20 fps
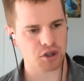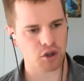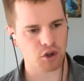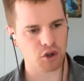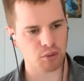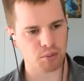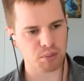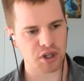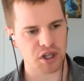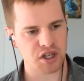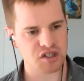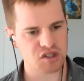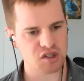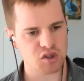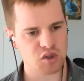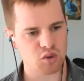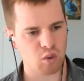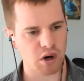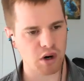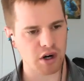other
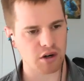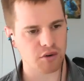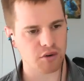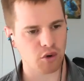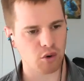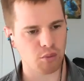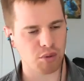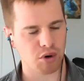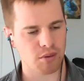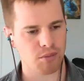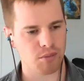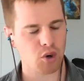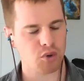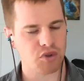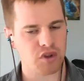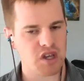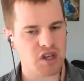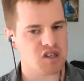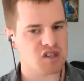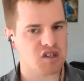places where they'll promote
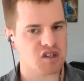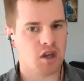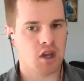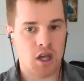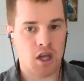these